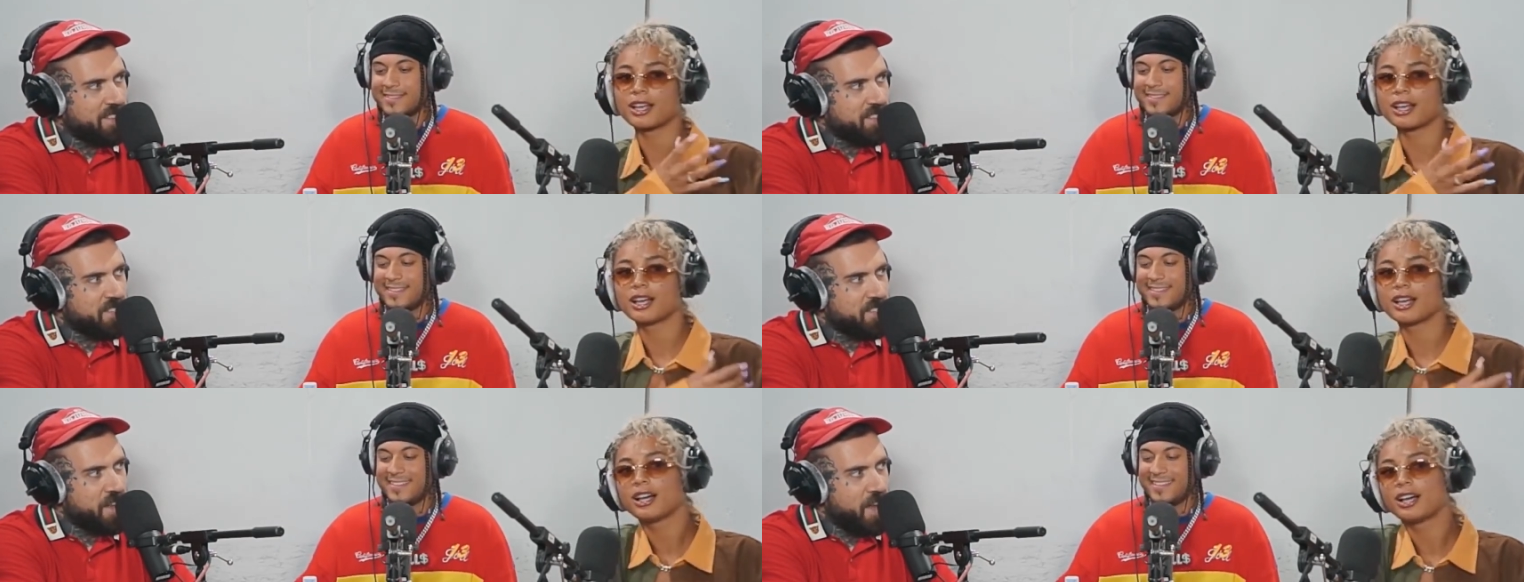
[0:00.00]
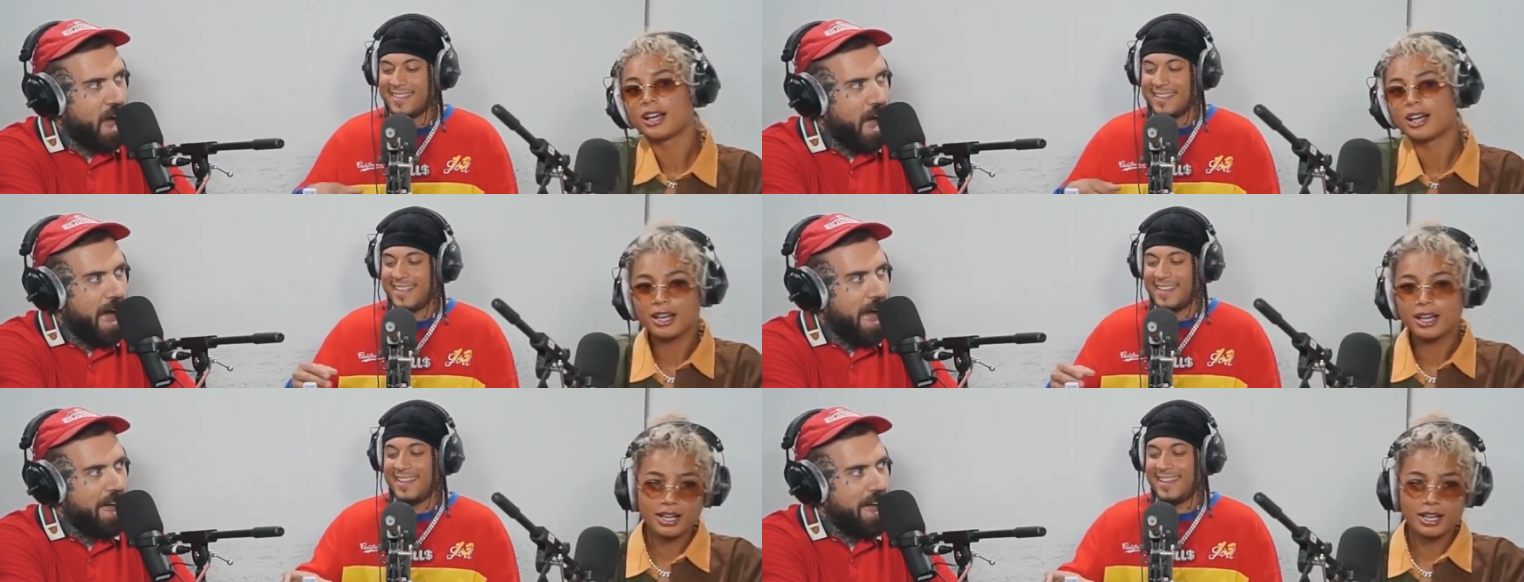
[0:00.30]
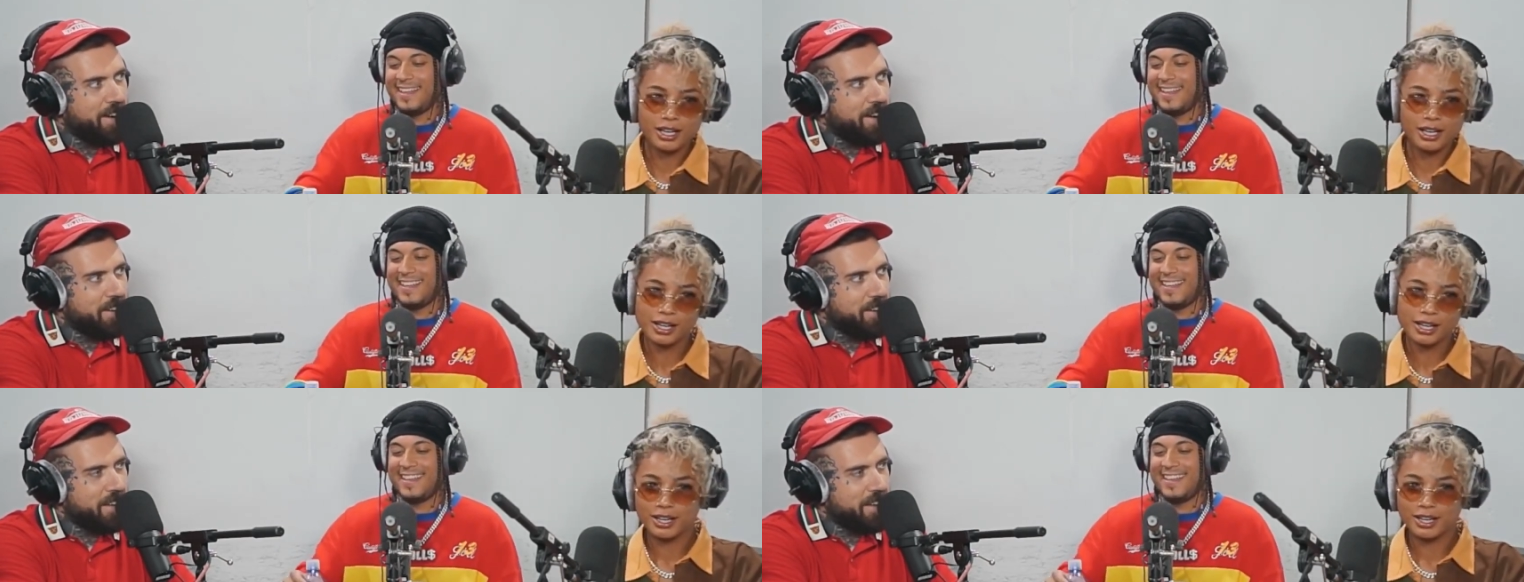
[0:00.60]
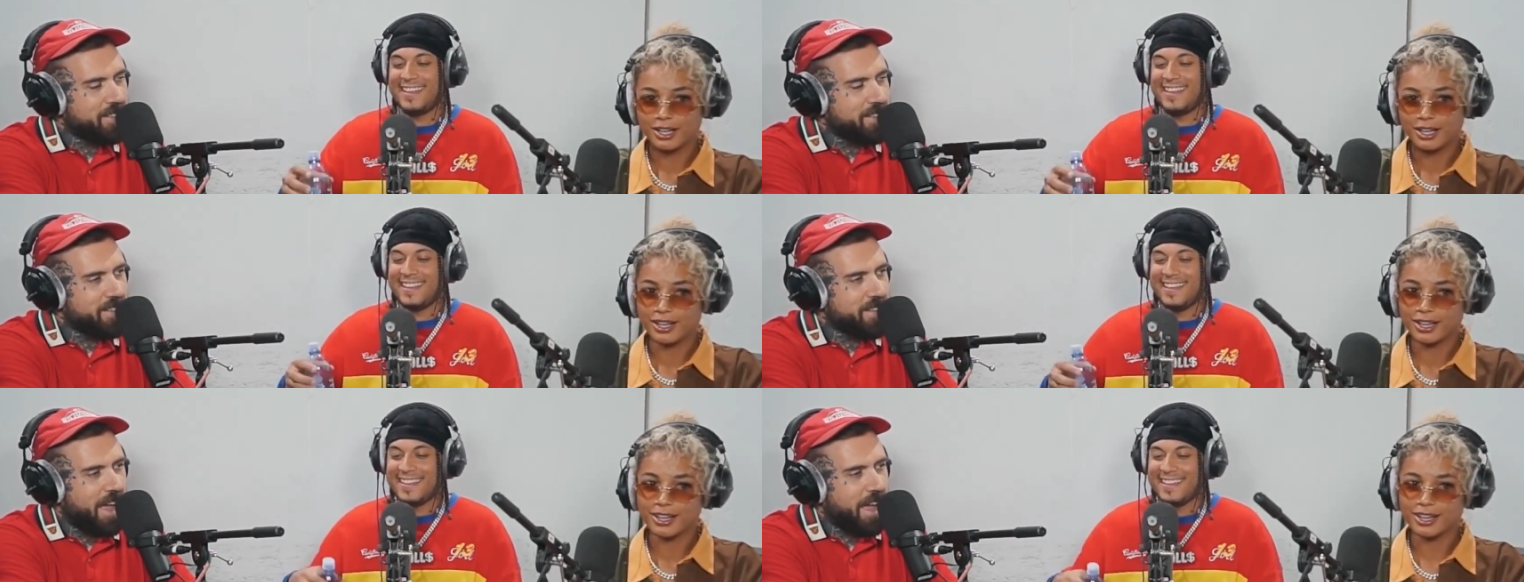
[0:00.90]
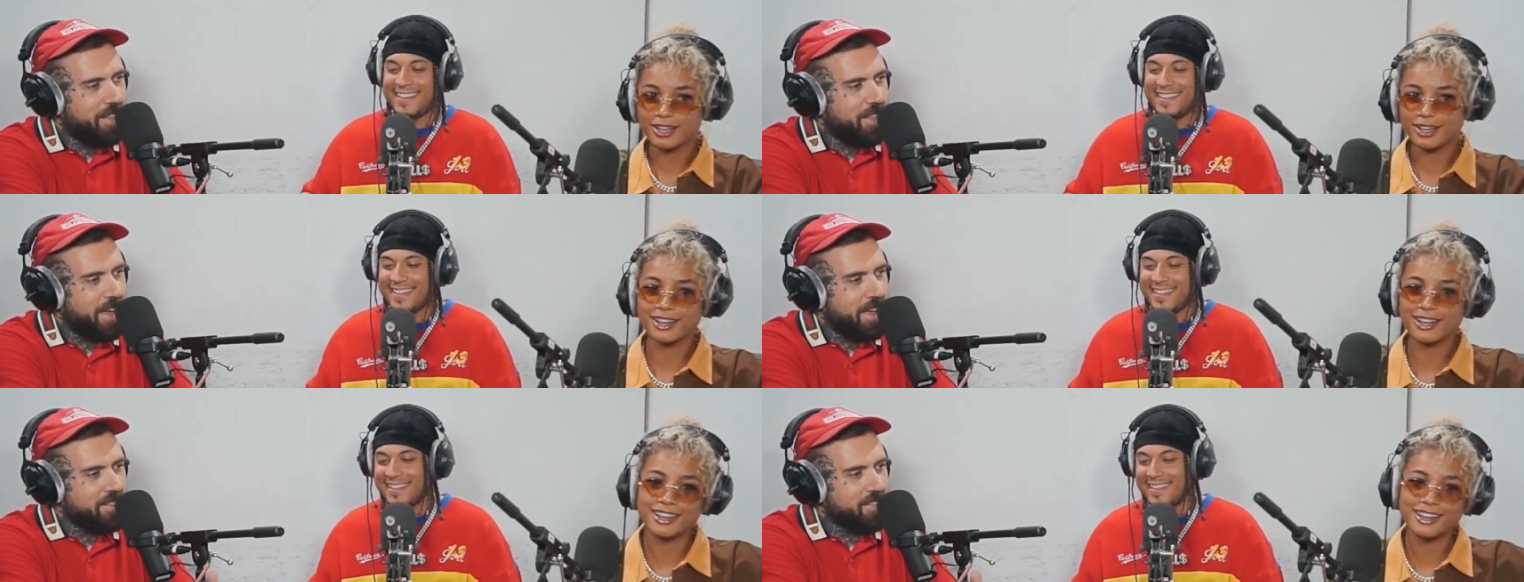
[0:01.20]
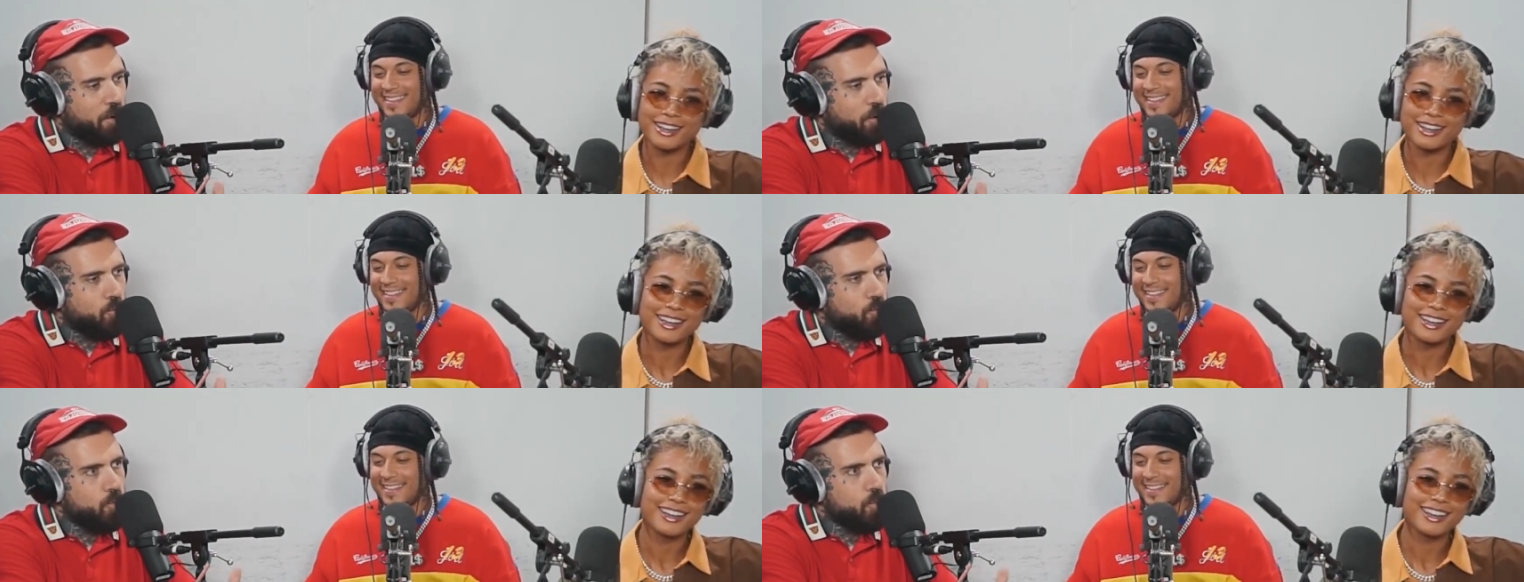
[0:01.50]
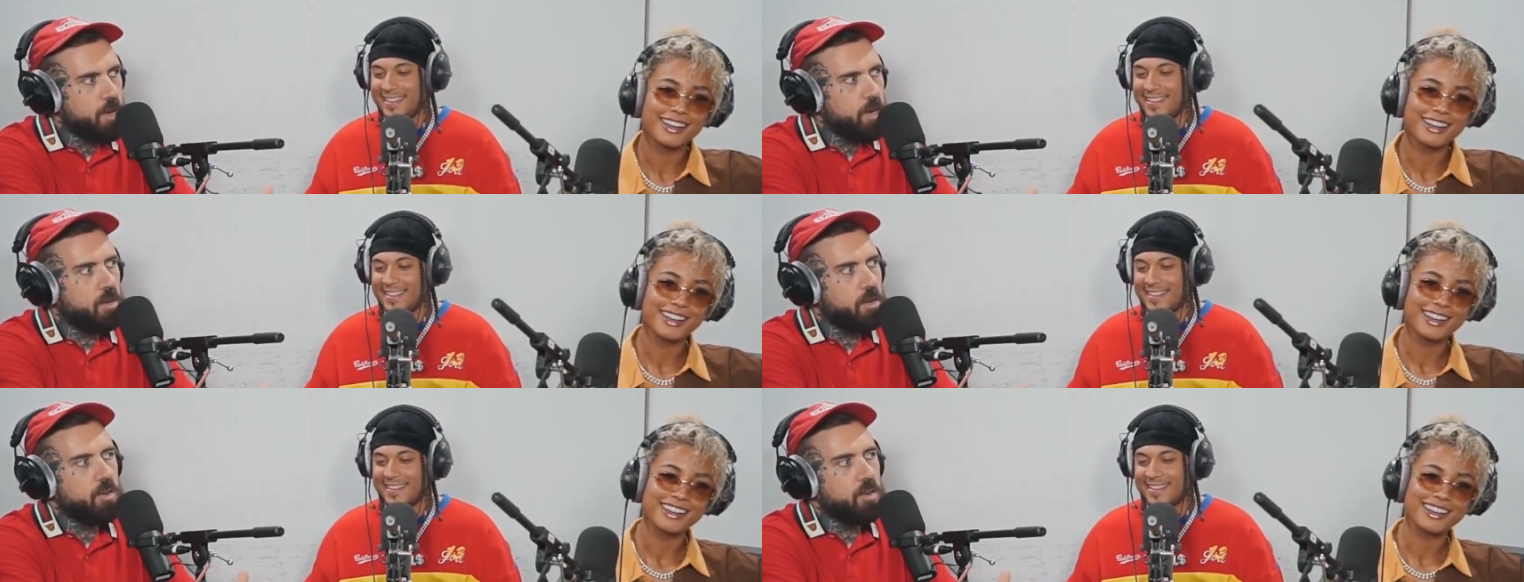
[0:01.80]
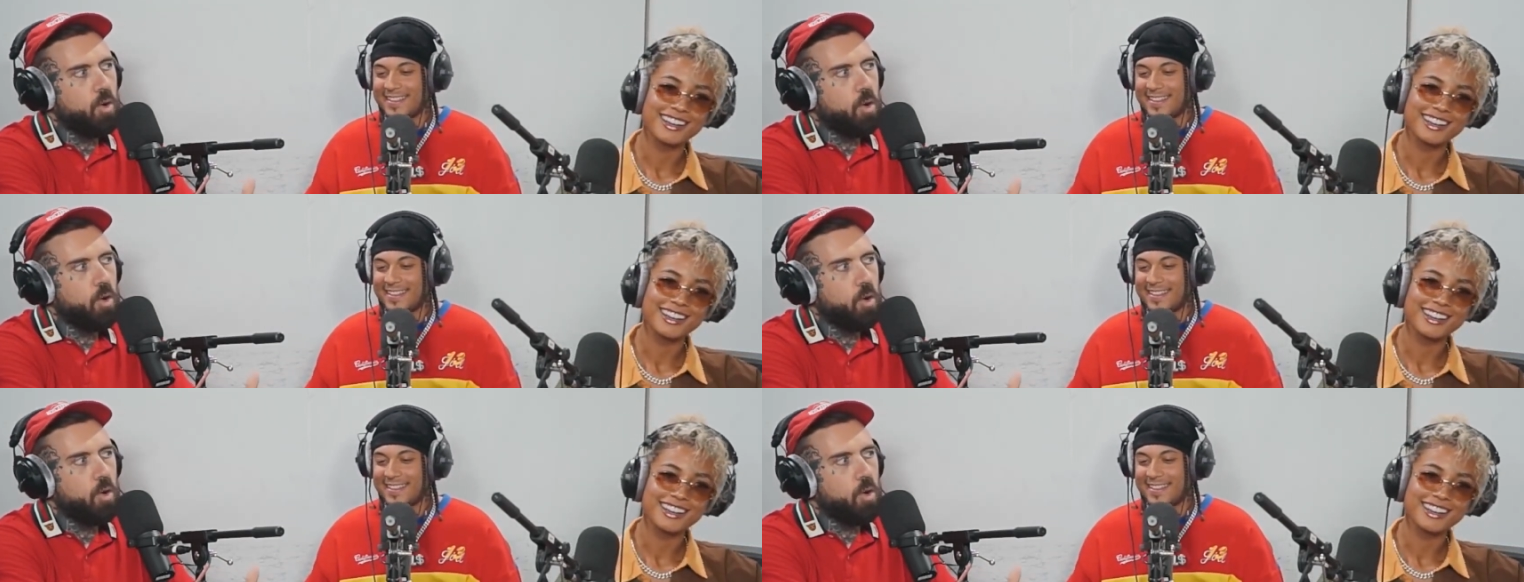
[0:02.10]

Speaker 1: it's not yeah. it's not like the real